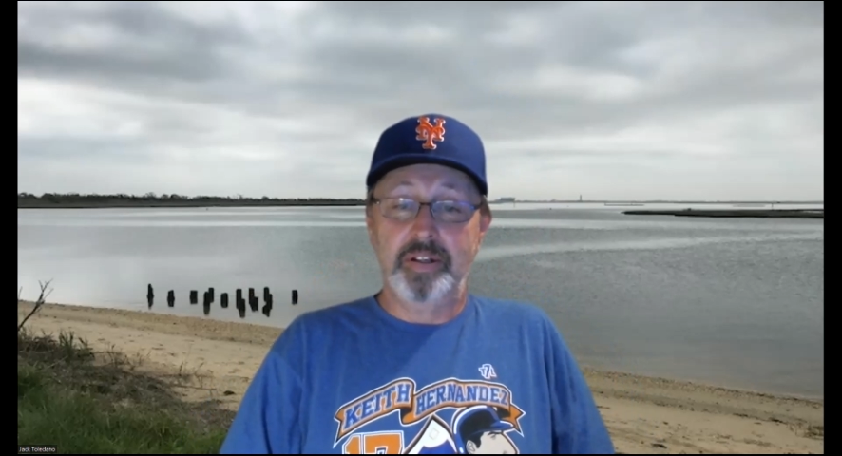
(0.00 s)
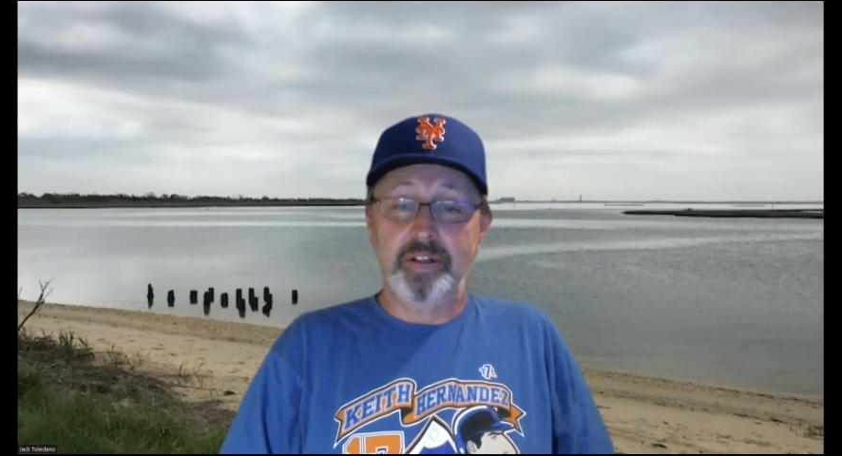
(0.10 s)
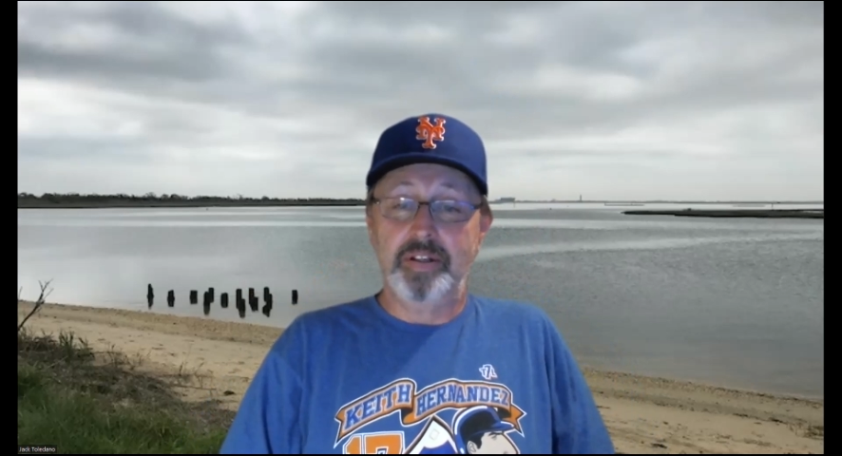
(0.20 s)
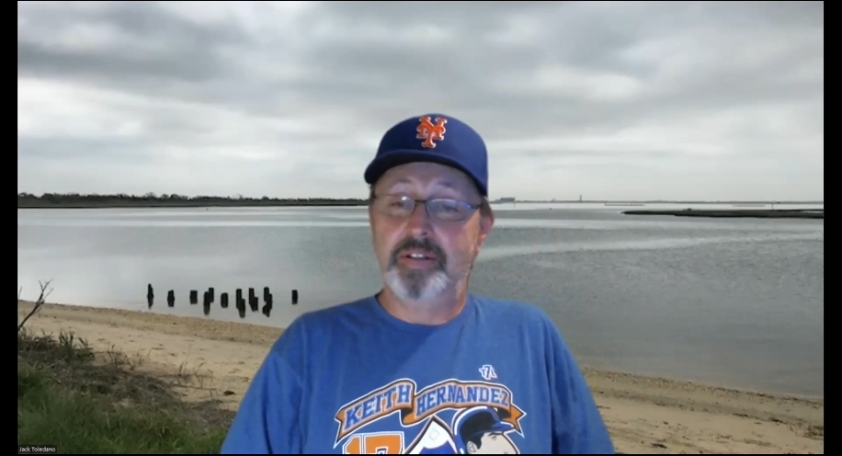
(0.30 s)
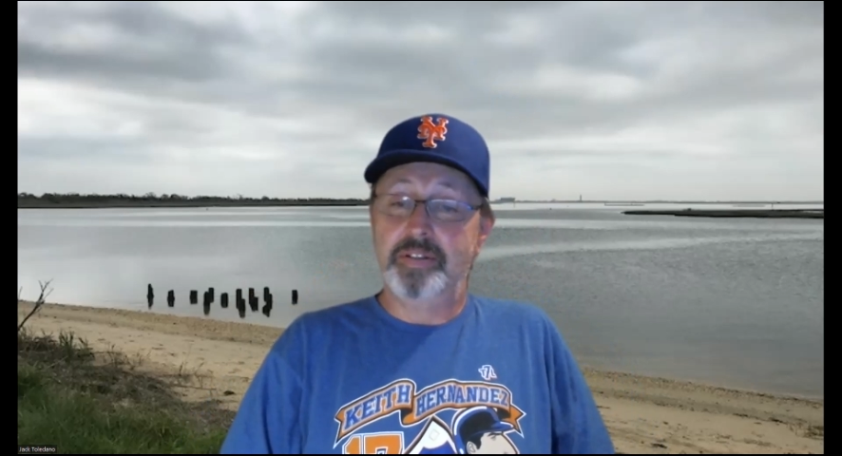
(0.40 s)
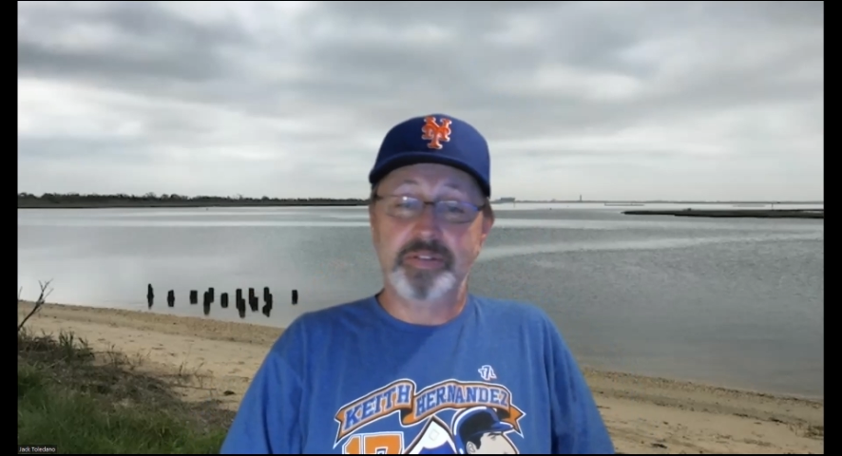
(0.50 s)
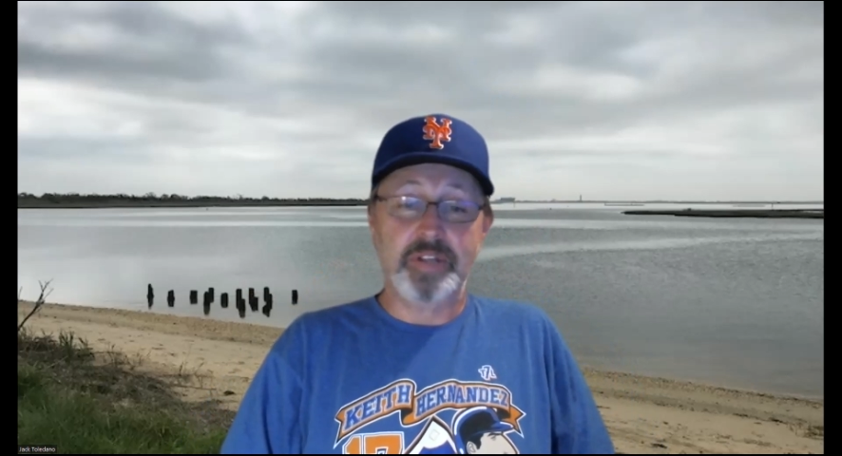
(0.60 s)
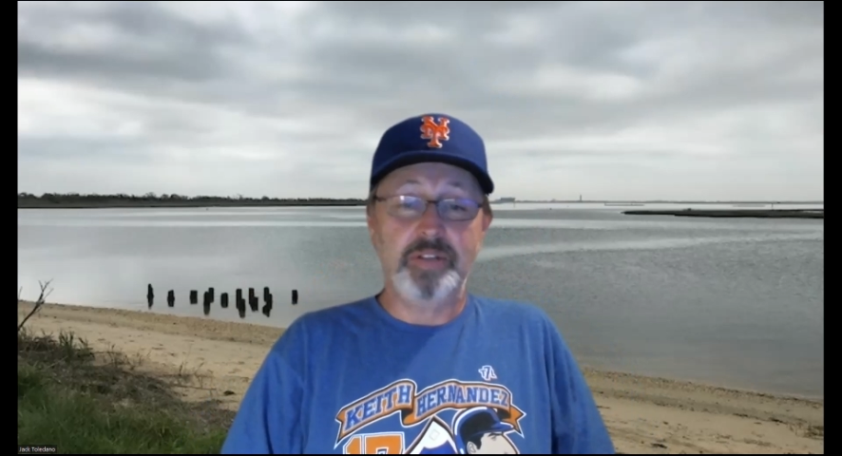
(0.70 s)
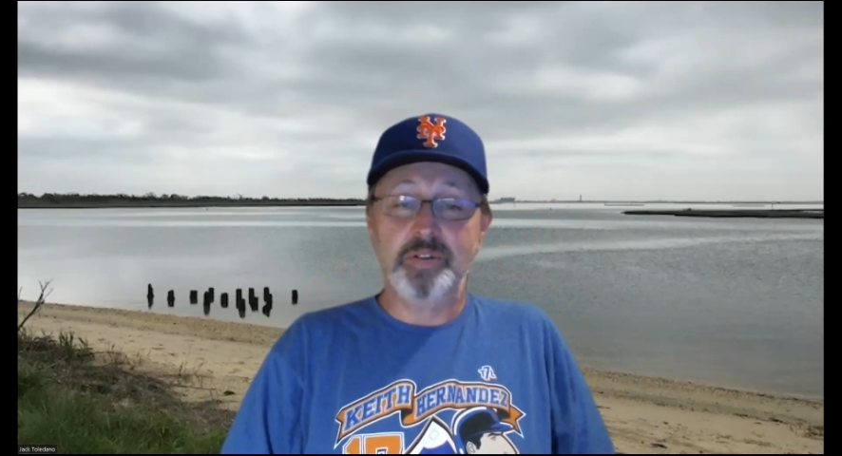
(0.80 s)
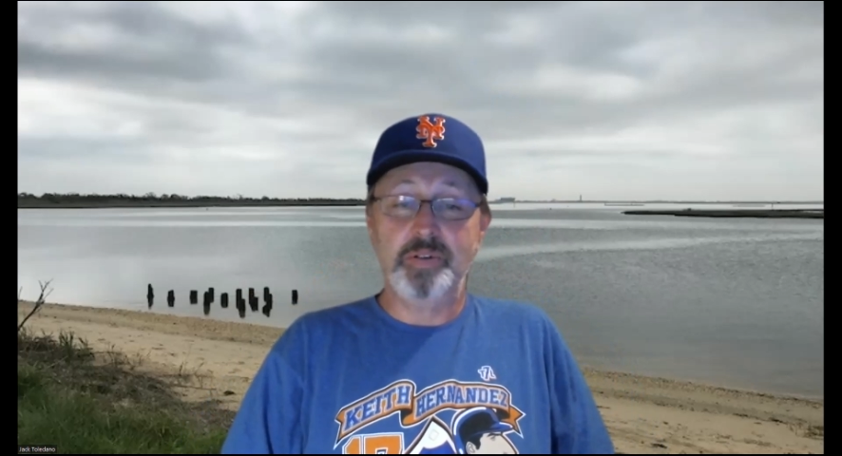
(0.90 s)
Uh,
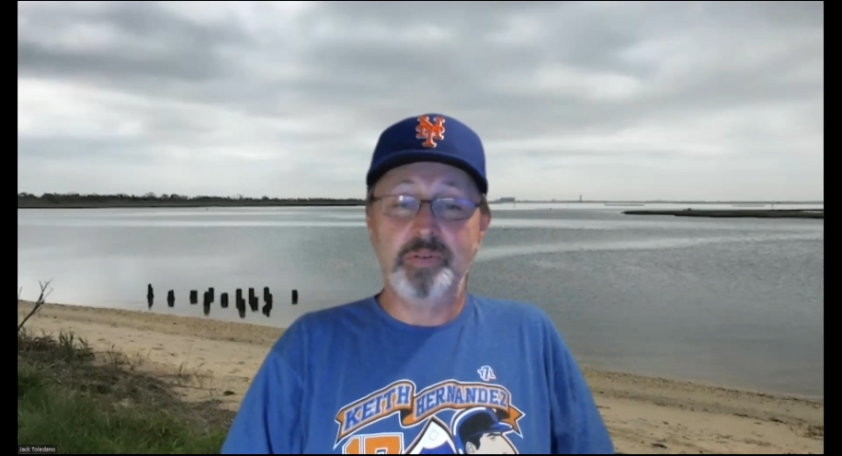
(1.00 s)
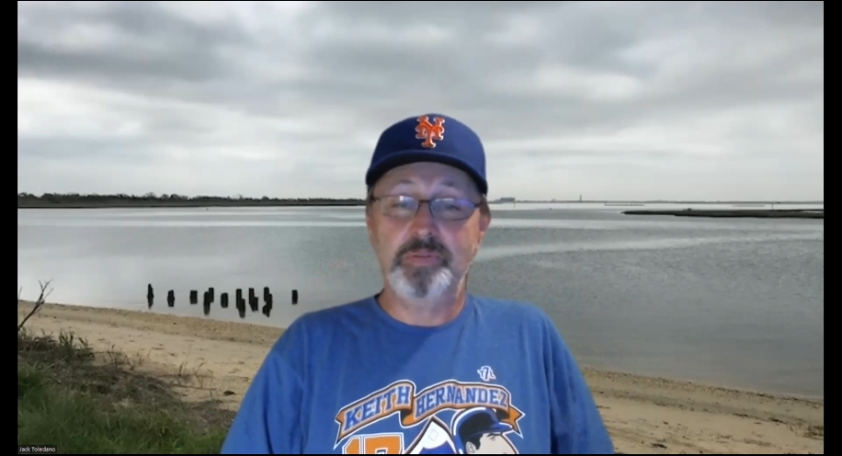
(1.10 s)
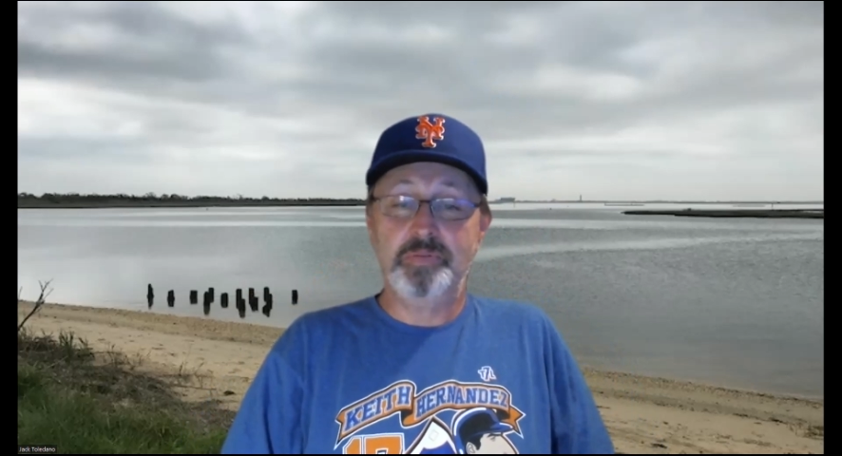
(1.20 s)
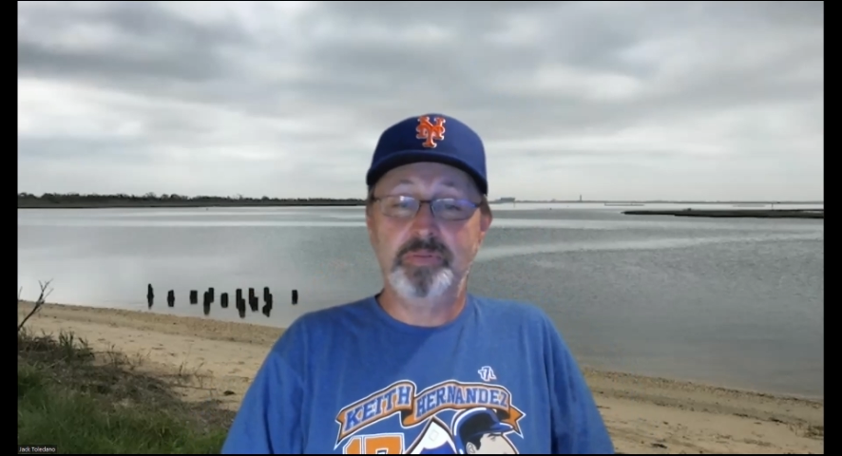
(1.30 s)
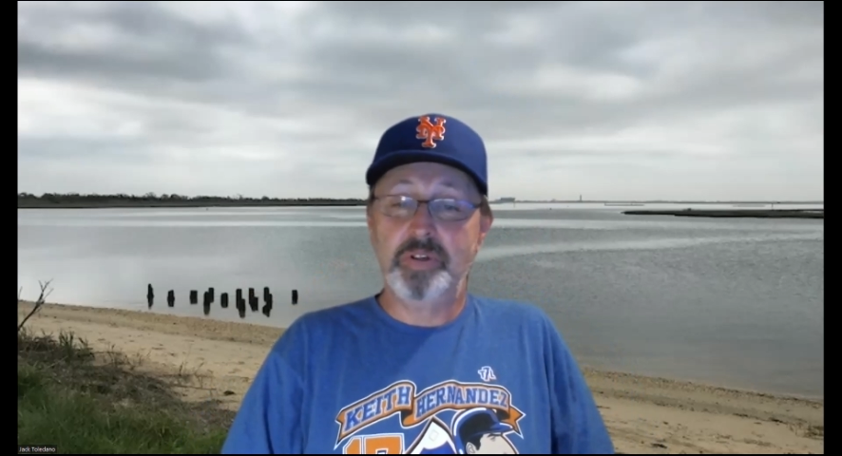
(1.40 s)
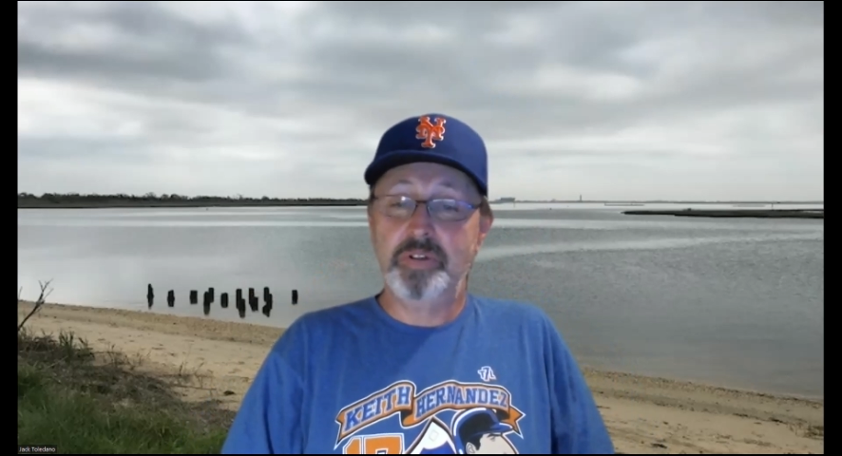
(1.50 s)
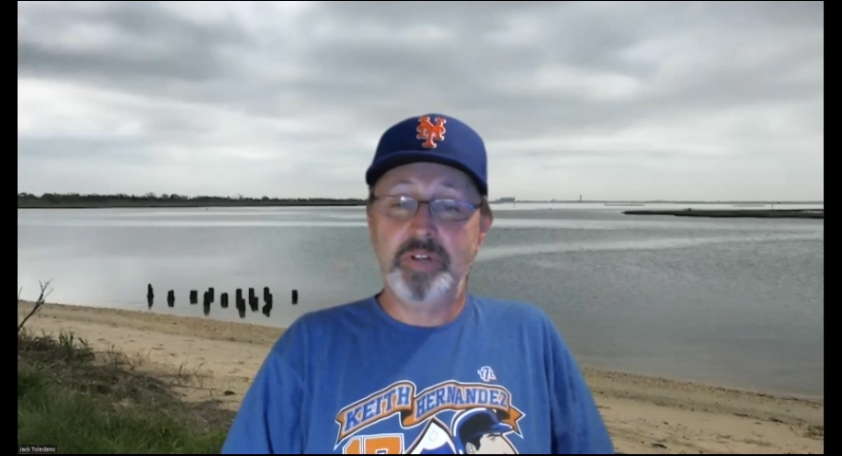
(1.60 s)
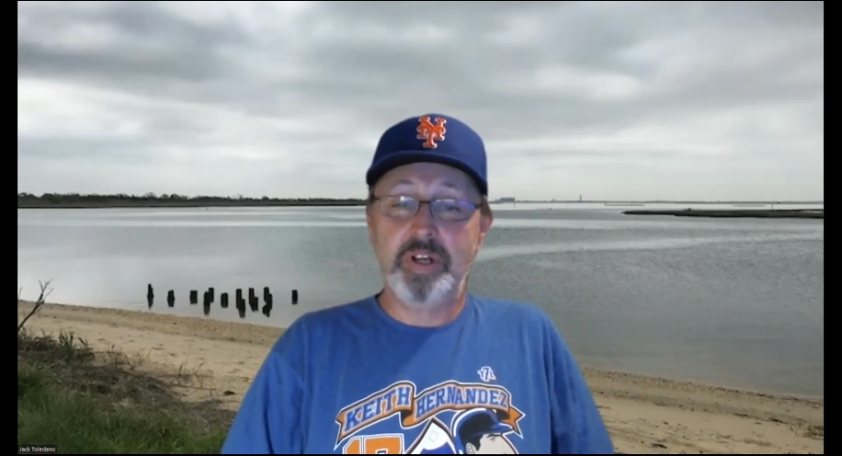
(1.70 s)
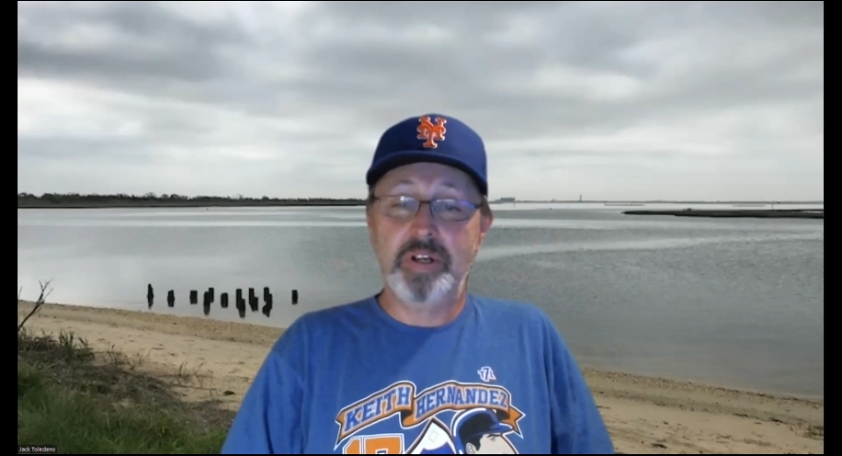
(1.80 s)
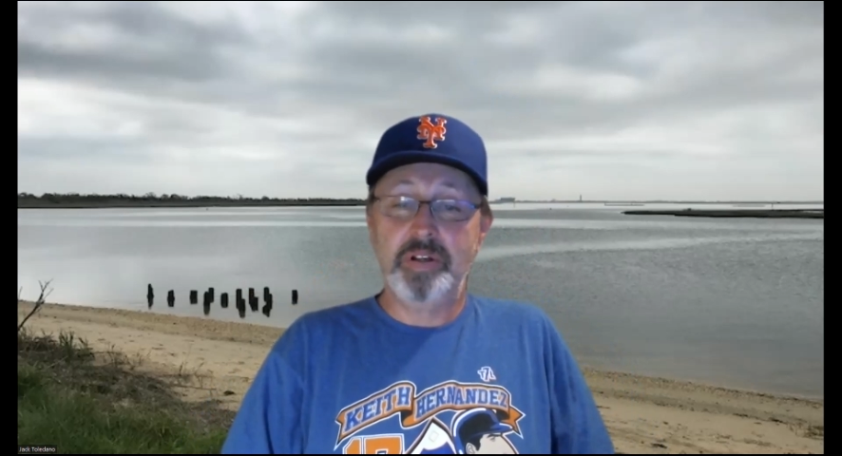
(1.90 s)
stay tuned
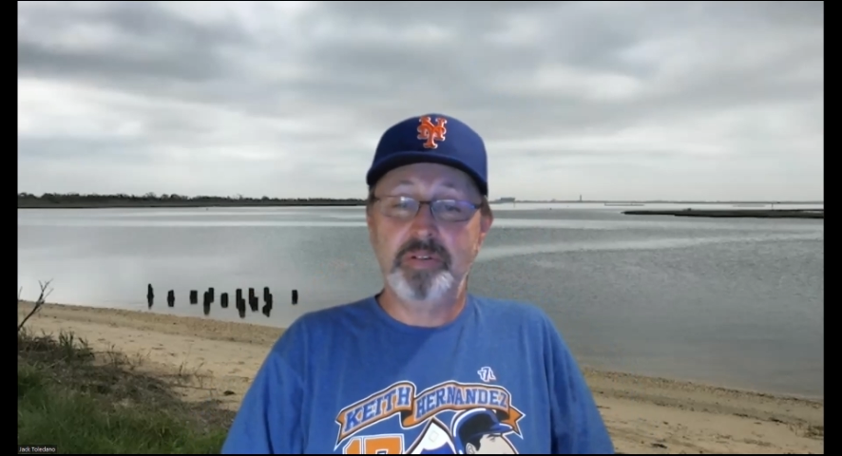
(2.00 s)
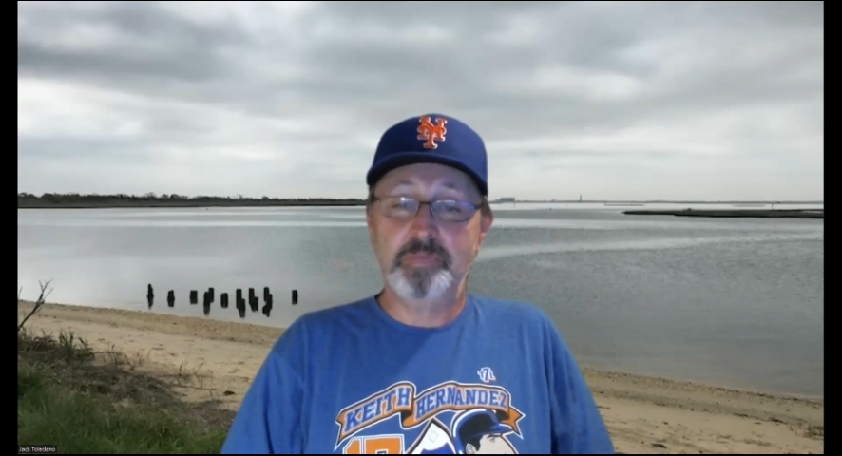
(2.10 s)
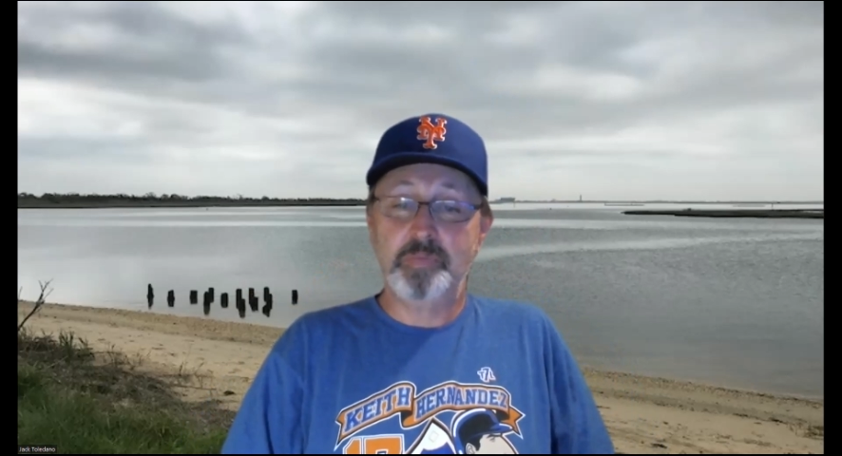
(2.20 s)
for uh,